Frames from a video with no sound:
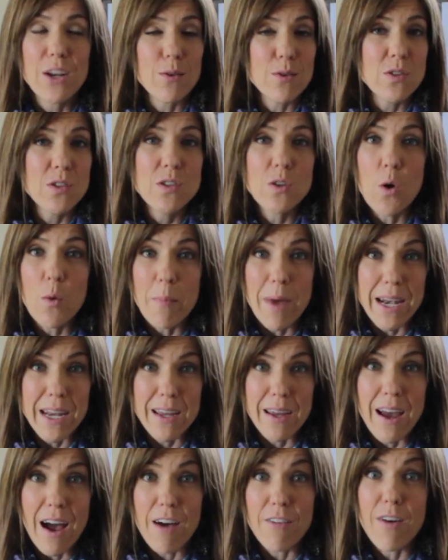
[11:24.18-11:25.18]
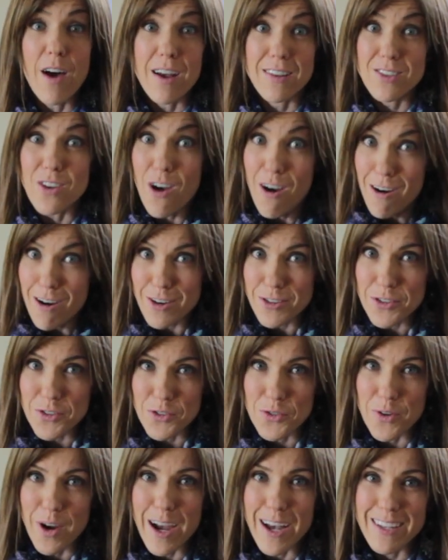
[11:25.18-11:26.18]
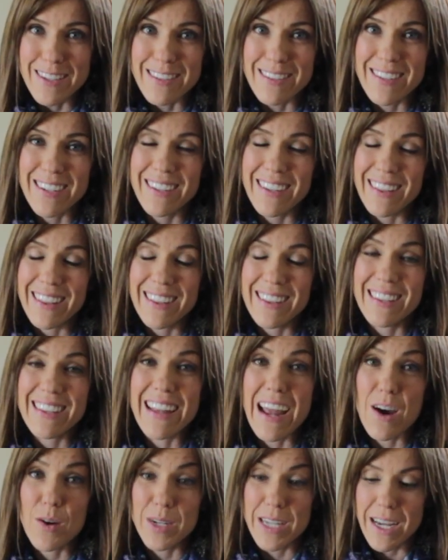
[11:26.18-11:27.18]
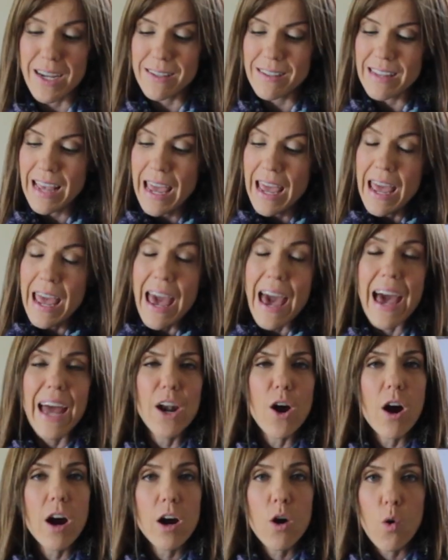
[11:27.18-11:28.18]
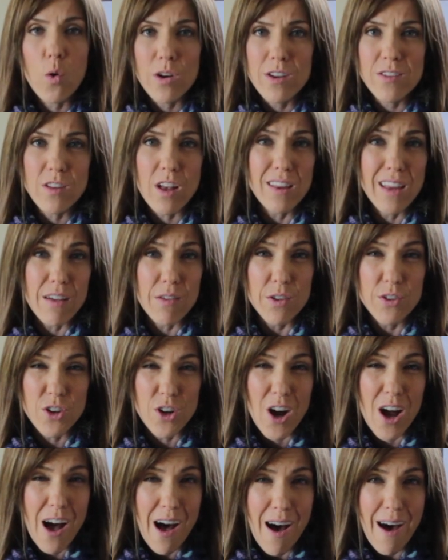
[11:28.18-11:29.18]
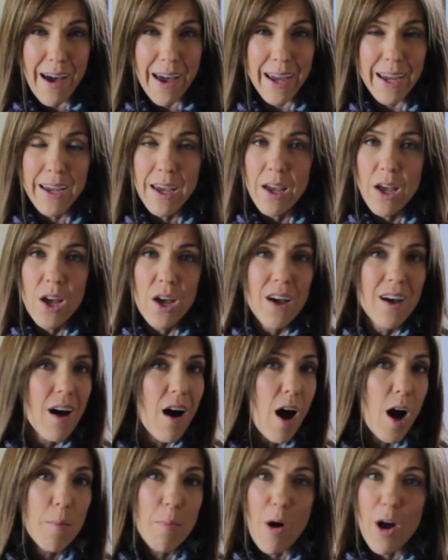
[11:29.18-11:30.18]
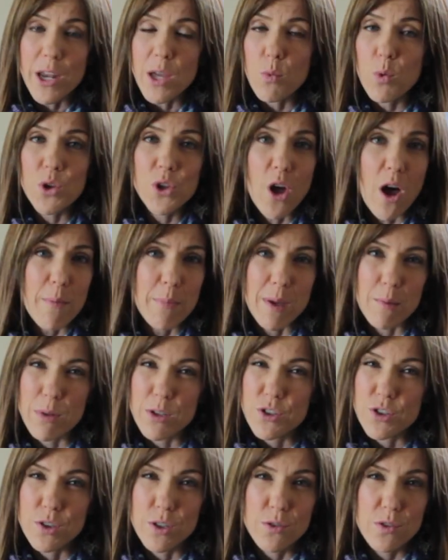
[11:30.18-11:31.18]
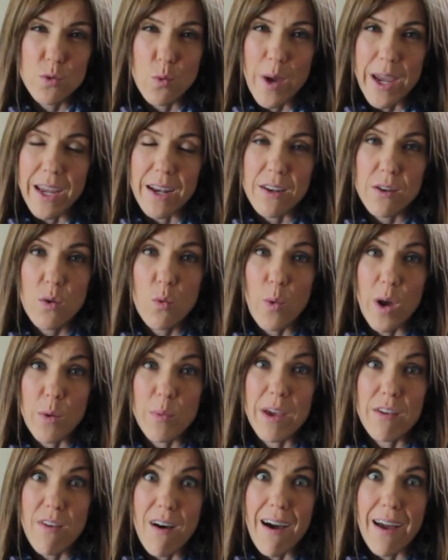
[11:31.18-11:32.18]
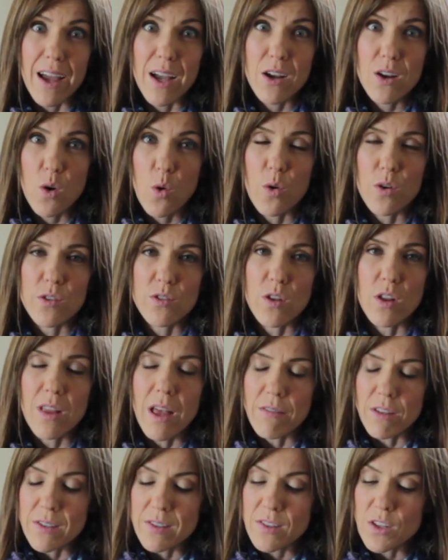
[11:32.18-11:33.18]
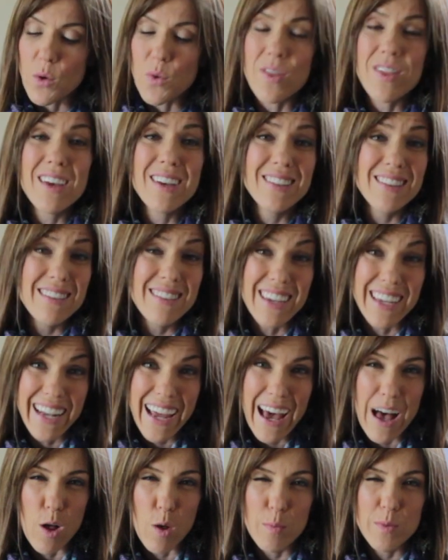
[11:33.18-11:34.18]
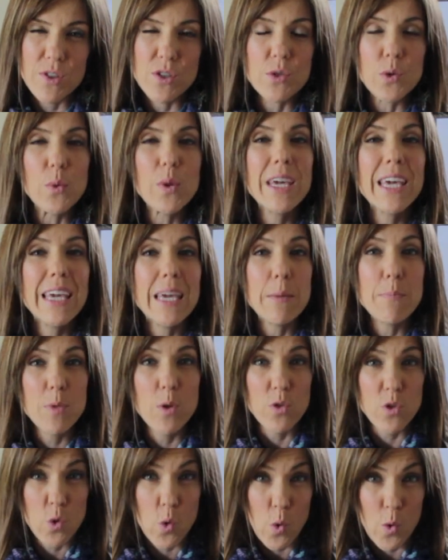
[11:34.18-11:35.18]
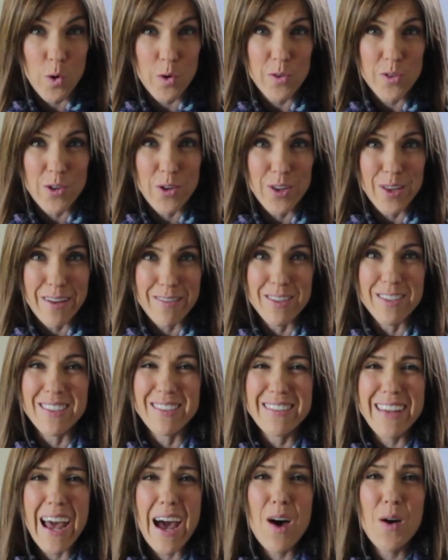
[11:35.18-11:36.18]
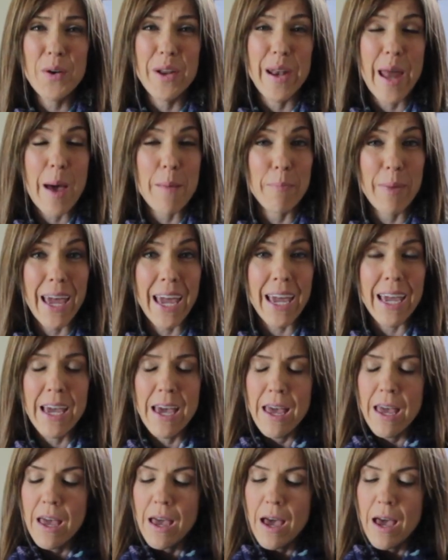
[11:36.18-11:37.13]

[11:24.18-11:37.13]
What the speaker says: so many of us are stressed nowadays, and our cortisol levels are high, our body will not be able to lose weight when we have high cortisol levels. So this is going to help to keep those cortisol levels down and at bay